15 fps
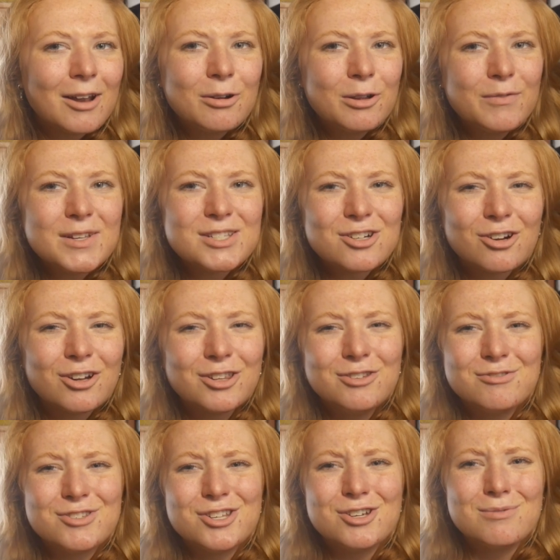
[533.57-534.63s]
don't know if he started on
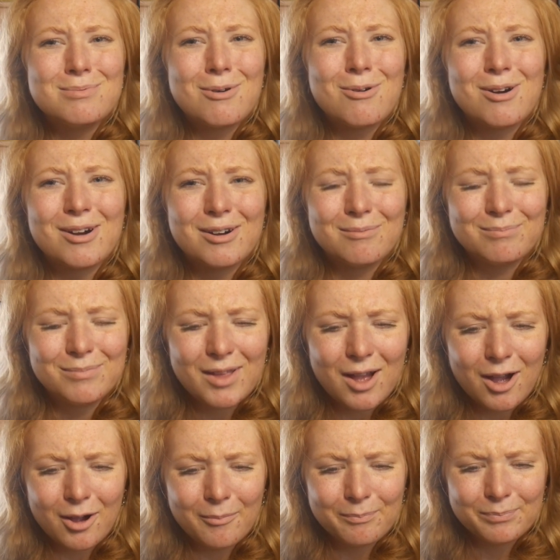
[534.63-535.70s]
YouTube or
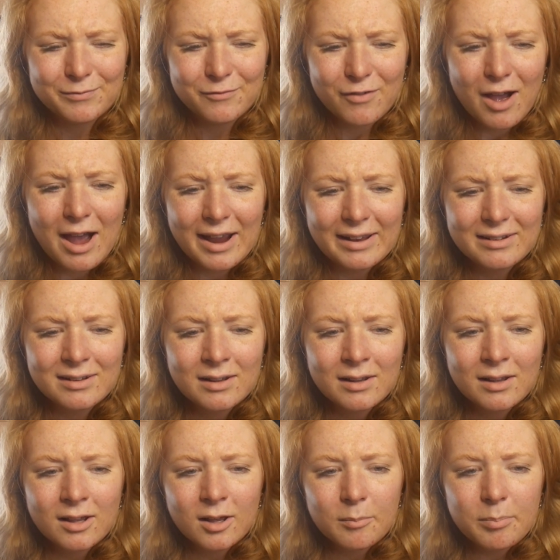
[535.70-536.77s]
Vine,
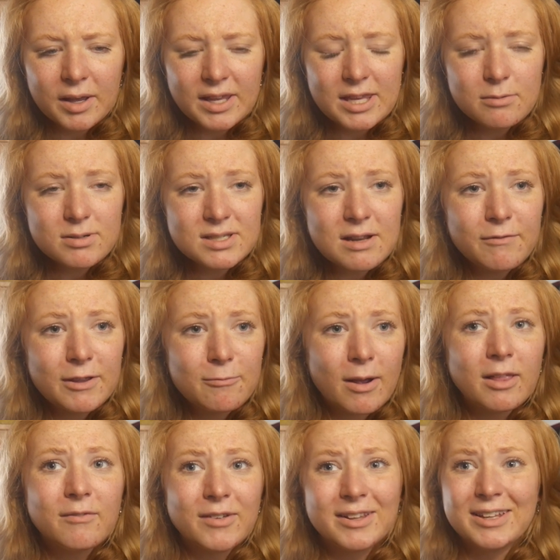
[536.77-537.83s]
but he was definitely
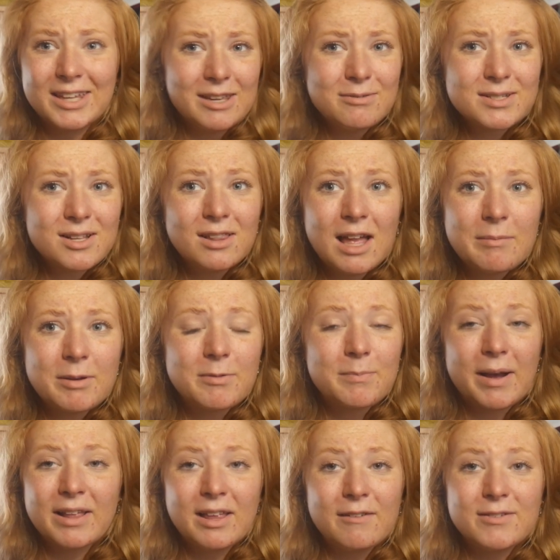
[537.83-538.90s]
relevant. Like, he was collabing with
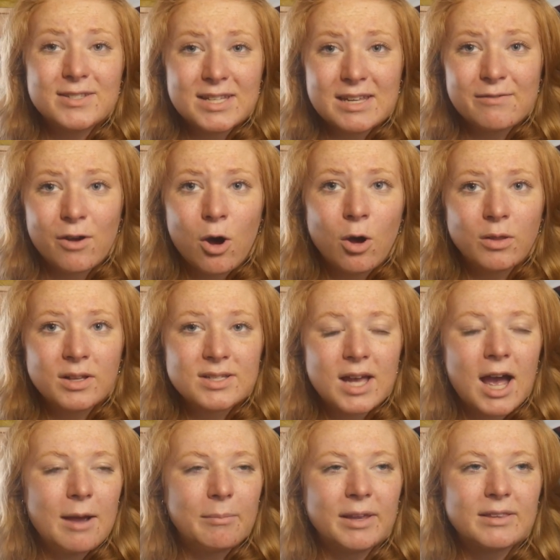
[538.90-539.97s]
My Life is Eva all the
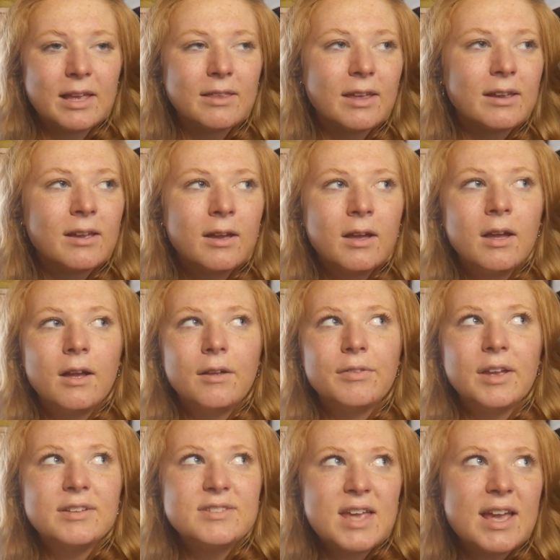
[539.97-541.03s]
time. Like, they like,
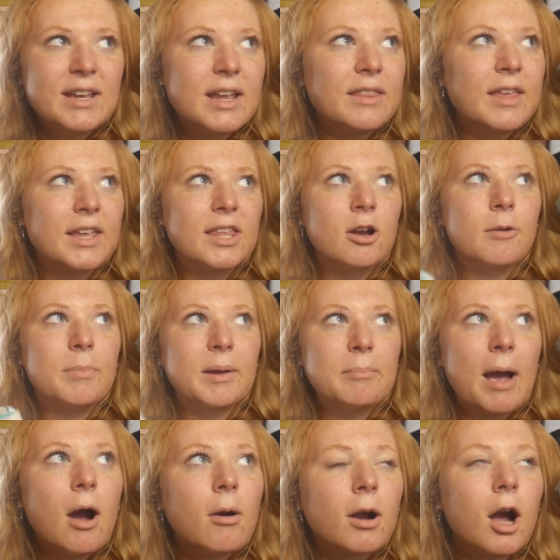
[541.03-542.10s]
they dated, like they were a big power